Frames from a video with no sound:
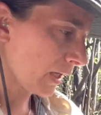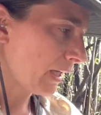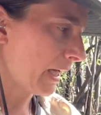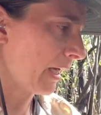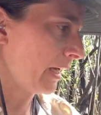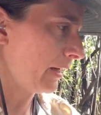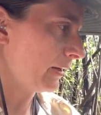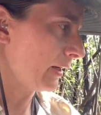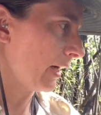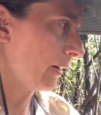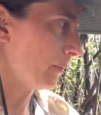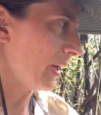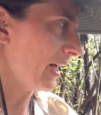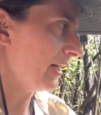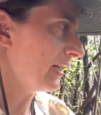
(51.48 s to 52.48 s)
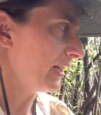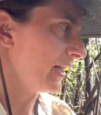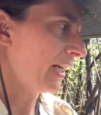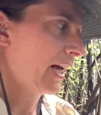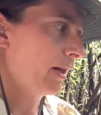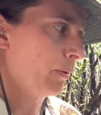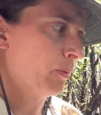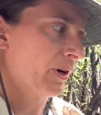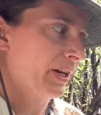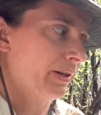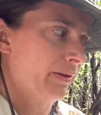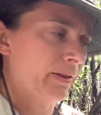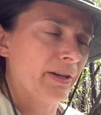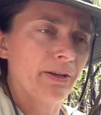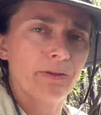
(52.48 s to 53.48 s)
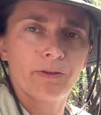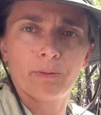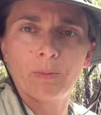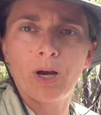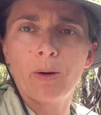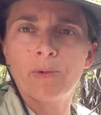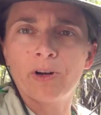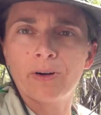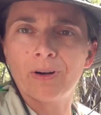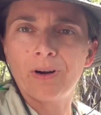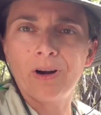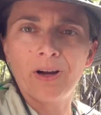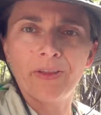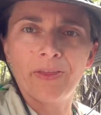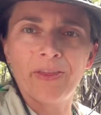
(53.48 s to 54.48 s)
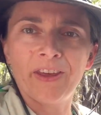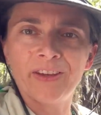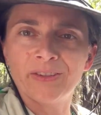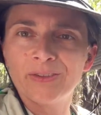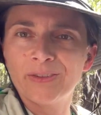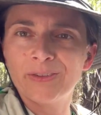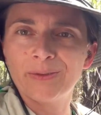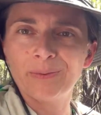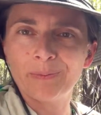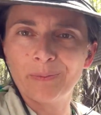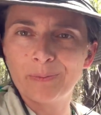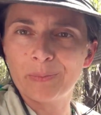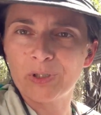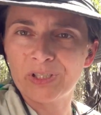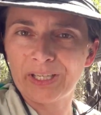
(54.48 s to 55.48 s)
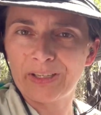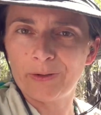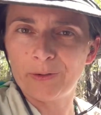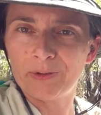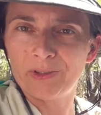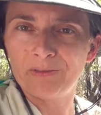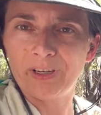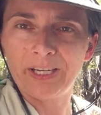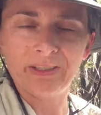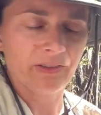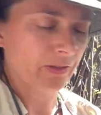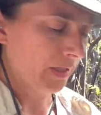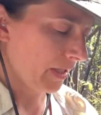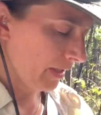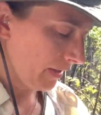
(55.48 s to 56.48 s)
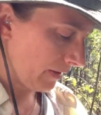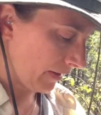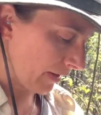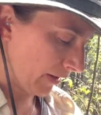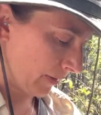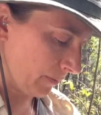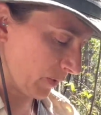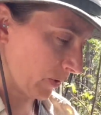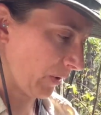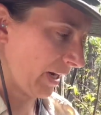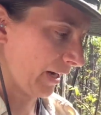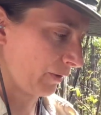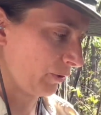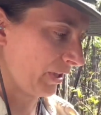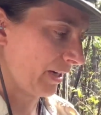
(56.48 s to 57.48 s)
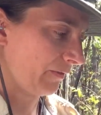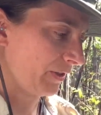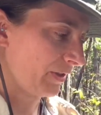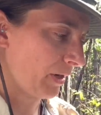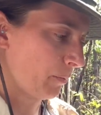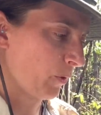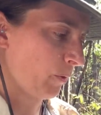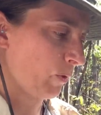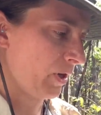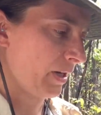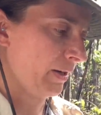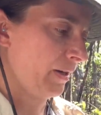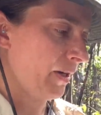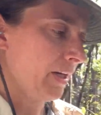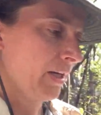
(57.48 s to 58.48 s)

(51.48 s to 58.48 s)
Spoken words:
and I didn't calibrate the thermometer on this particular device, so I actually have a separate one,